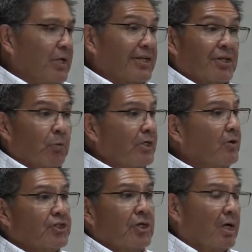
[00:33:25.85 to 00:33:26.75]
I said, We
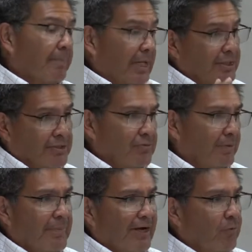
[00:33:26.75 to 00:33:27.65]
always talk about this
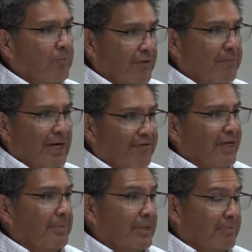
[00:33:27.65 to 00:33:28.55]
with my, with my
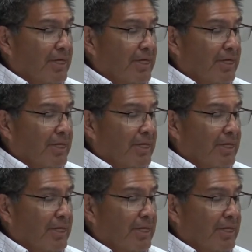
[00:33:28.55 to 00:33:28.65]
family,